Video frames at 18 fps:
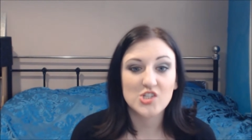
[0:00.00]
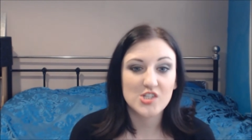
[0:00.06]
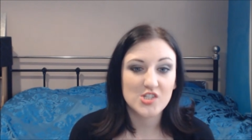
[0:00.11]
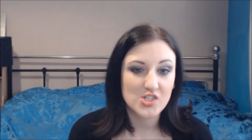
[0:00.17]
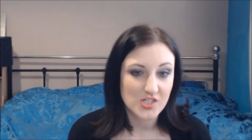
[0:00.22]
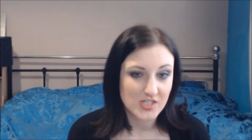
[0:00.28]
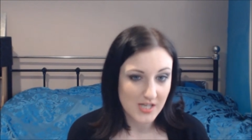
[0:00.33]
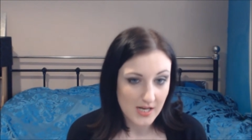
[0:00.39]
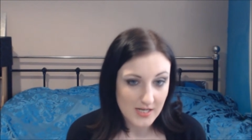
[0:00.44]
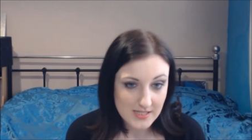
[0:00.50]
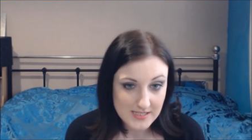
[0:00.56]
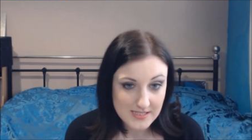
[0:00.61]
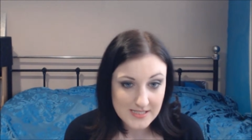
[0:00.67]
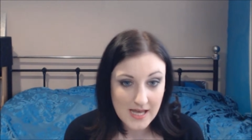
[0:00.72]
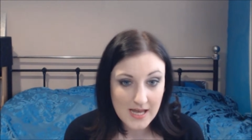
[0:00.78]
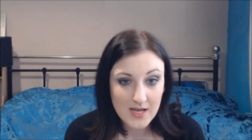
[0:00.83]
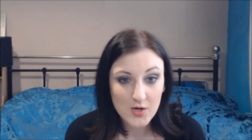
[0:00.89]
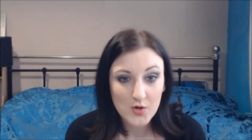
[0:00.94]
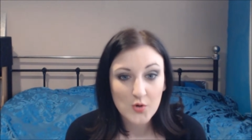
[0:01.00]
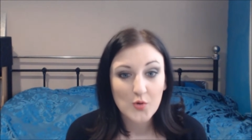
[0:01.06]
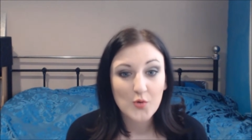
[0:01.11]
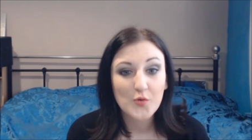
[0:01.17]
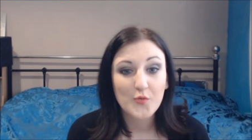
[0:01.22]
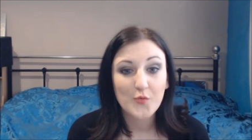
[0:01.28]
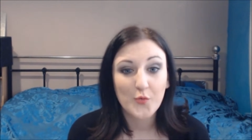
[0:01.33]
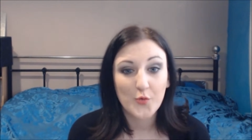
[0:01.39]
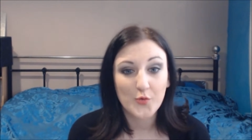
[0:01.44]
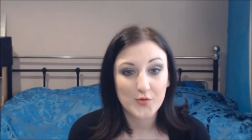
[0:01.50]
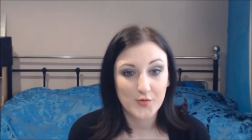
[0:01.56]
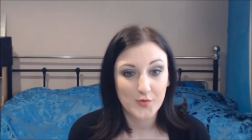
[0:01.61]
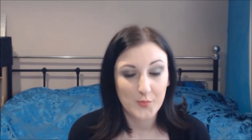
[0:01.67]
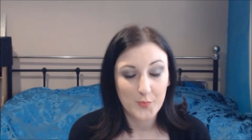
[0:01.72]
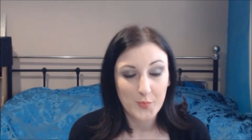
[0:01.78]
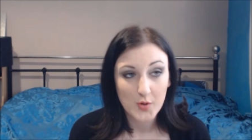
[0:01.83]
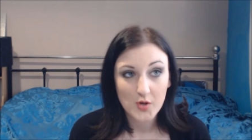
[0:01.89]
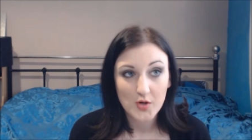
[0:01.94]
She's just had a sale for
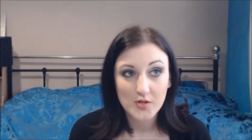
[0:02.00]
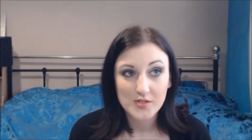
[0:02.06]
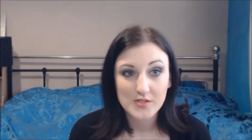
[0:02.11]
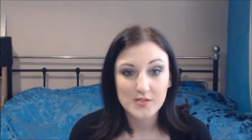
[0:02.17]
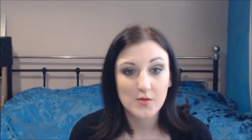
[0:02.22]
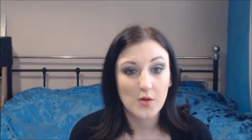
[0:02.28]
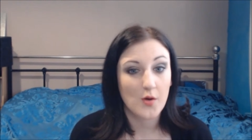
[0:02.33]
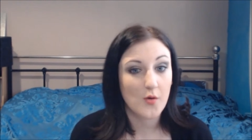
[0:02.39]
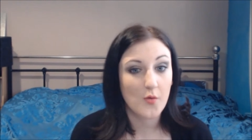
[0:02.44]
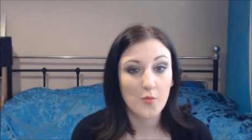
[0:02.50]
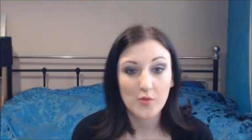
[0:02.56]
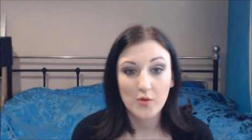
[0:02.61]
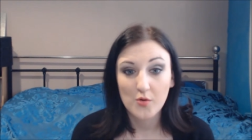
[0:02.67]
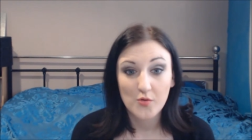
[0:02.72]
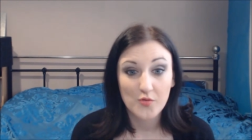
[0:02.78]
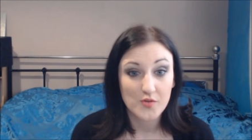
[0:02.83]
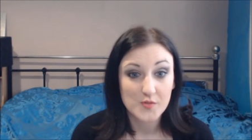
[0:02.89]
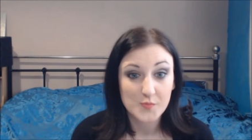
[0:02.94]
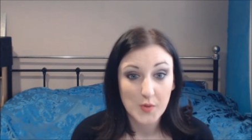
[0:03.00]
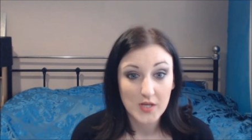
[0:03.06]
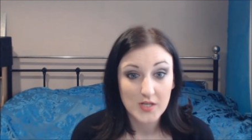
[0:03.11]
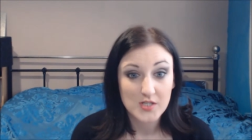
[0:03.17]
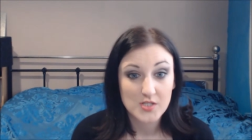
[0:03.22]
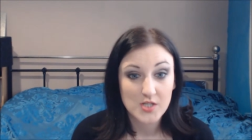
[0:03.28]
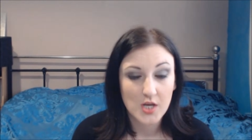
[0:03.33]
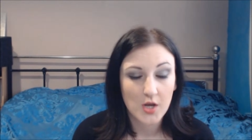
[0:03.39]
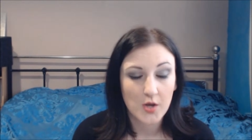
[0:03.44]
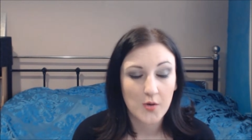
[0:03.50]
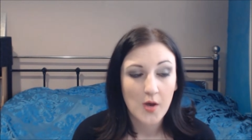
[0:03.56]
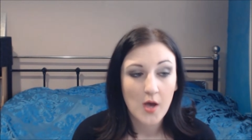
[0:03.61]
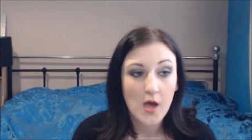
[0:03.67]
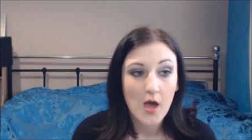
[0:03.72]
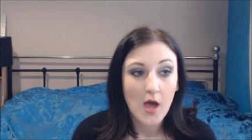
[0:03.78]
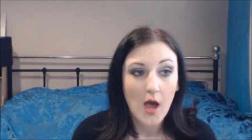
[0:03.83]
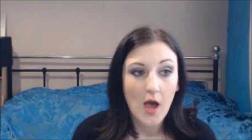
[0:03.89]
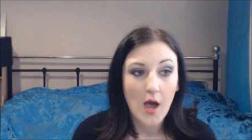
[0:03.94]
some books that all the authors put into,
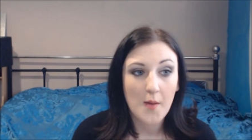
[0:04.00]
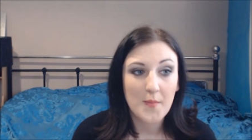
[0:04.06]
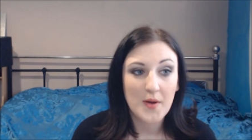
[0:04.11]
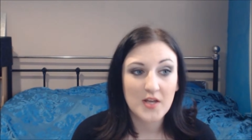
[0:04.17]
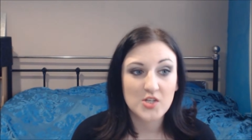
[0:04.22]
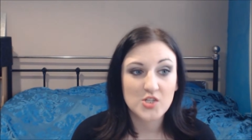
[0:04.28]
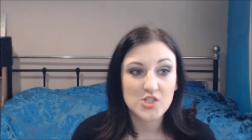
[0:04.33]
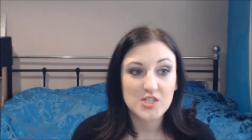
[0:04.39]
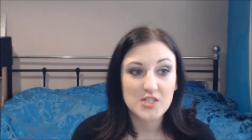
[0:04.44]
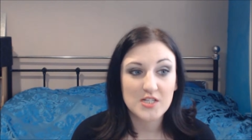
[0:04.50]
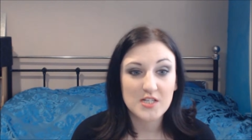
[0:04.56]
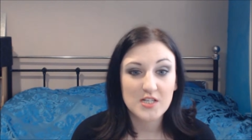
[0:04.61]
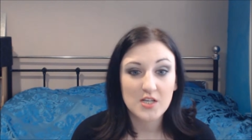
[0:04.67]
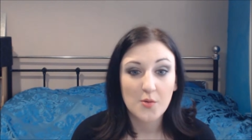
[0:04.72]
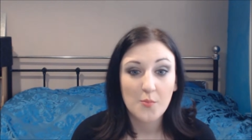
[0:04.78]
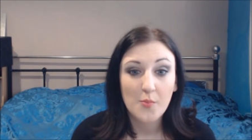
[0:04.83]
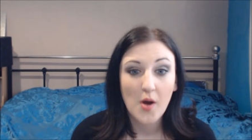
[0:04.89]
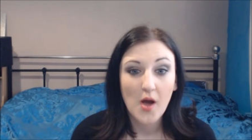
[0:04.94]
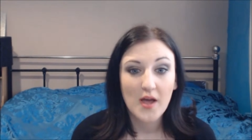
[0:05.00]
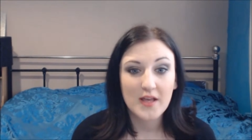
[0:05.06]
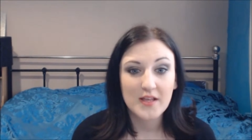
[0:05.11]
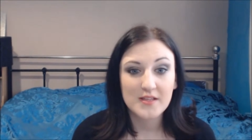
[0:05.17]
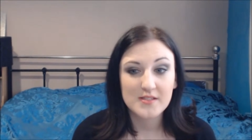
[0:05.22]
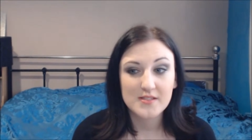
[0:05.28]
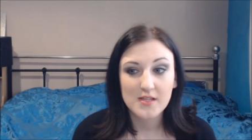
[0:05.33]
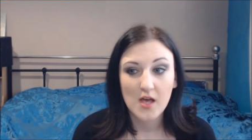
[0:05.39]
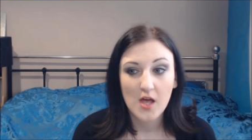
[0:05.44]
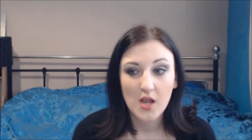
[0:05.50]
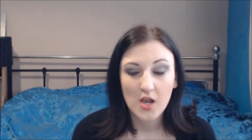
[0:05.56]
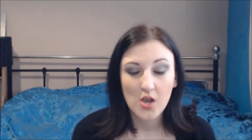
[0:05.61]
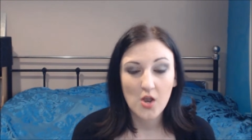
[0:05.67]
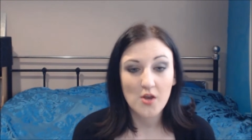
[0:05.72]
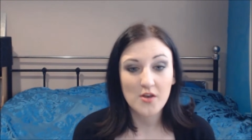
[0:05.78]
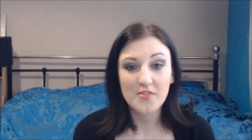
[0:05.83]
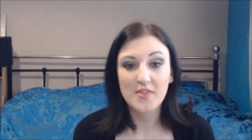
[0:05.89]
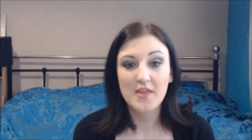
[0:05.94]
um, and she combines a
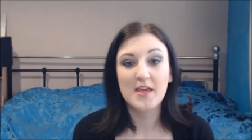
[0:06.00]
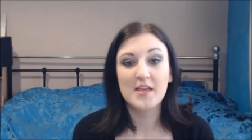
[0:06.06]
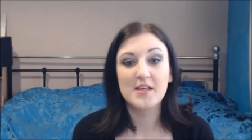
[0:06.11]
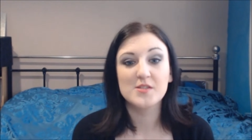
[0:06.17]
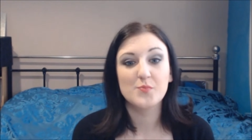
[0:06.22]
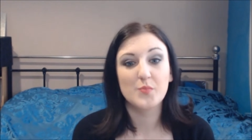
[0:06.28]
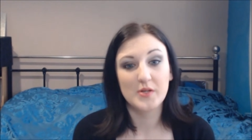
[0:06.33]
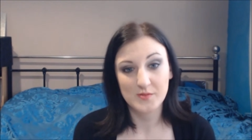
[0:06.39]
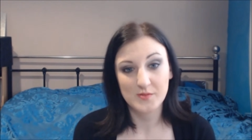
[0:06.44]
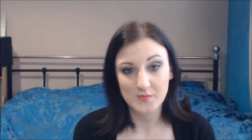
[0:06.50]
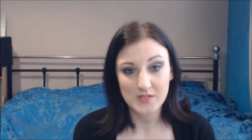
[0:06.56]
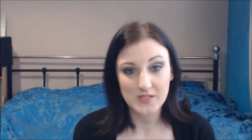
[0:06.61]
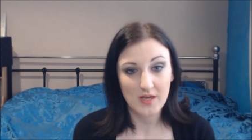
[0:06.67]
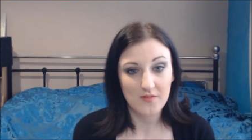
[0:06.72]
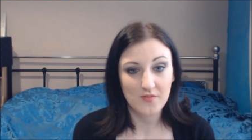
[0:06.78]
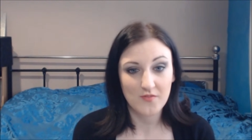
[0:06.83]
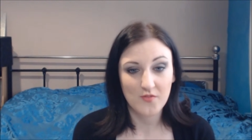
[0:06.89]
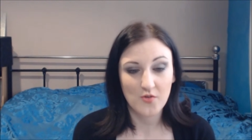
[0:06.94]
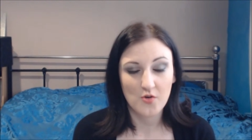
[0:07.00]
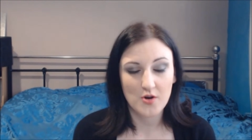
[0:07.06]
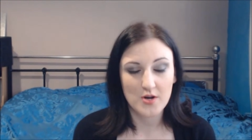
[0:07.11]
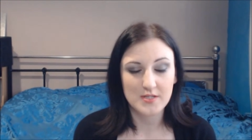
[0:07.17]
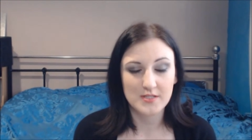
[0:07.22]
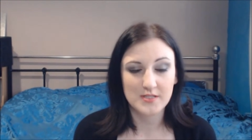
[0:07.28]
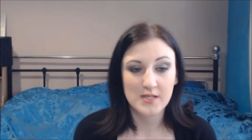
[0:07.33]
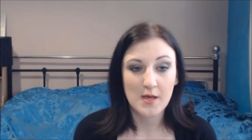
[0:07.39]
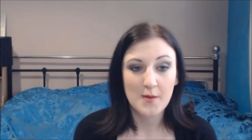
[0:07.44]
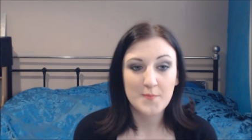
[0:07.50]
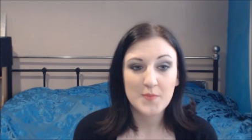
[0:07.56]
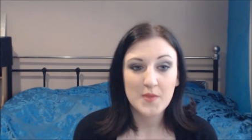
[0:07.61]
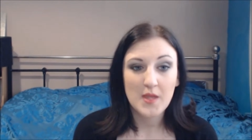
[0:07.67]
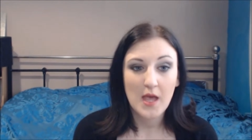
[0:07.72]
lot of things, brings them together for us,